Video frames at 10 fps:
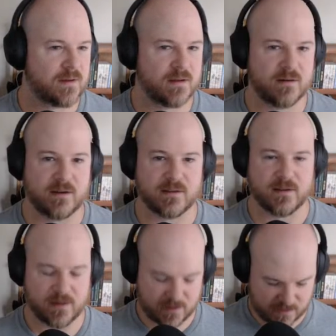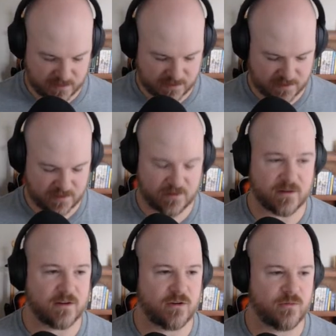Right, and that's in
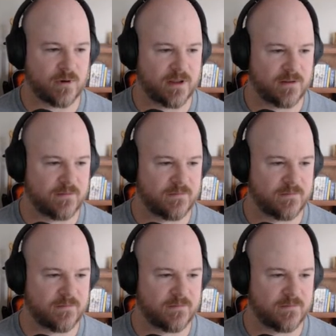01.